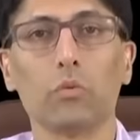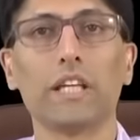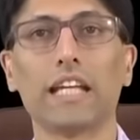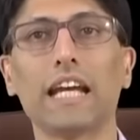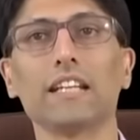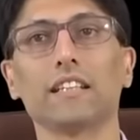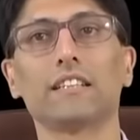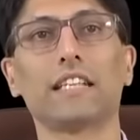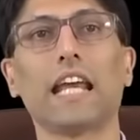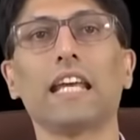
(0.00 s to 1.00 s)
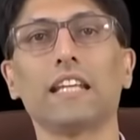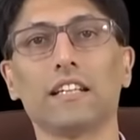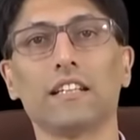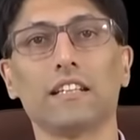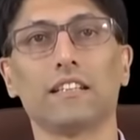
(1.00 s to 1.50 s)
We can't
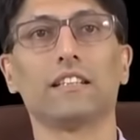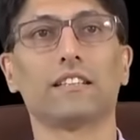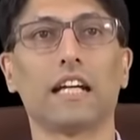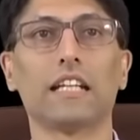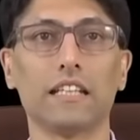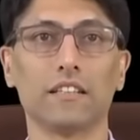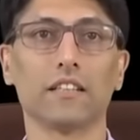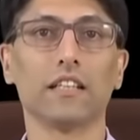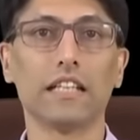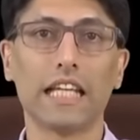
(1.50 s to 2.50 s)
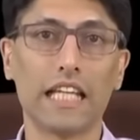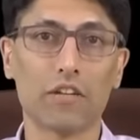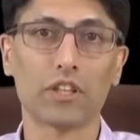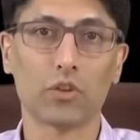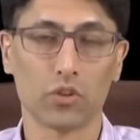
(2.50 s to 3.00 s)
attain this ideal in
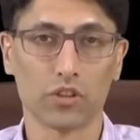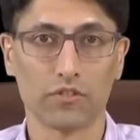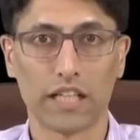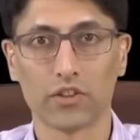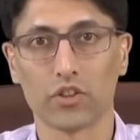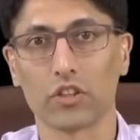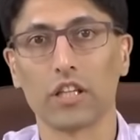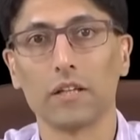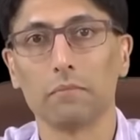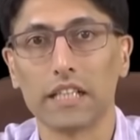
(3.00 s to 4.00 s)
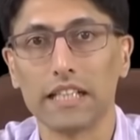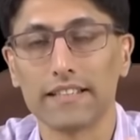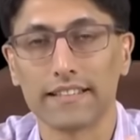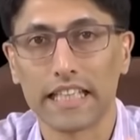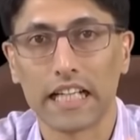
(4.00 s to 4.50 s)
every course of action, but it
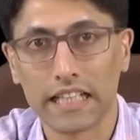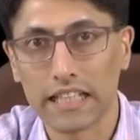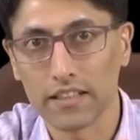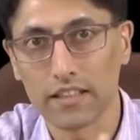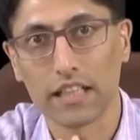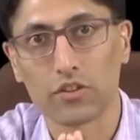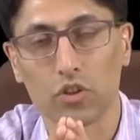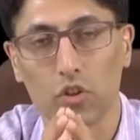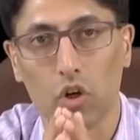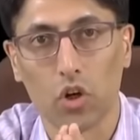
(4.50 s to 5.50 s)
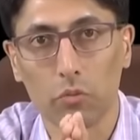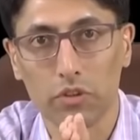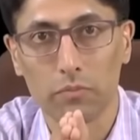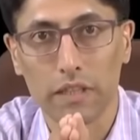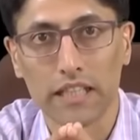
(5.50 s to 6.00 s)
is the ideal that should
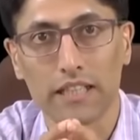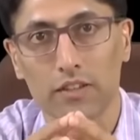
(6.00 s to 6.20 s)
always be